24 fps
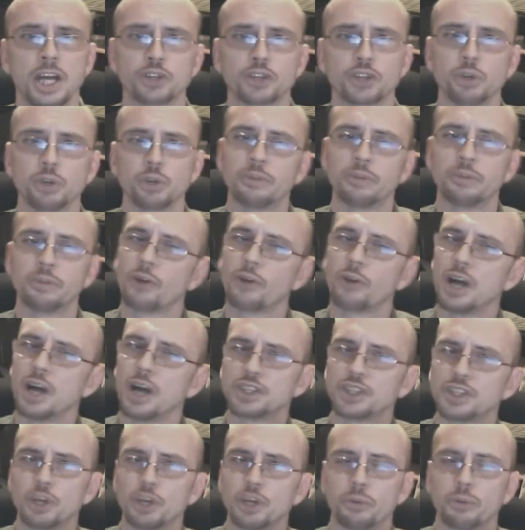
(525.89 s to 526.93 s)
Treatment for
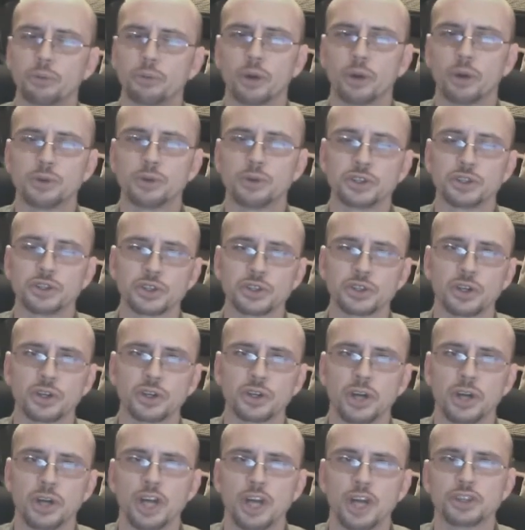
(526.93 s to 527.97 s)
osteoporosis.
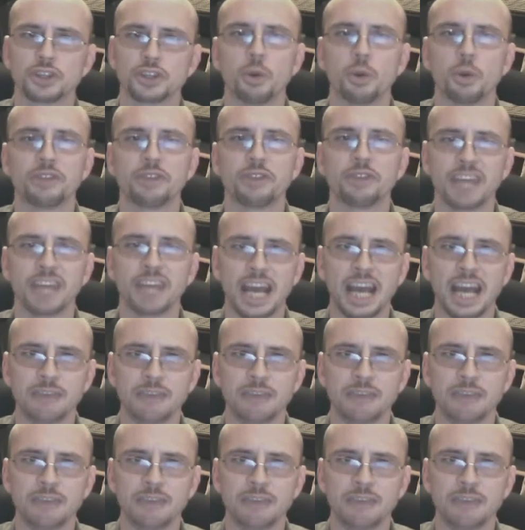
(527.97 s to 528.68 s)
So what if you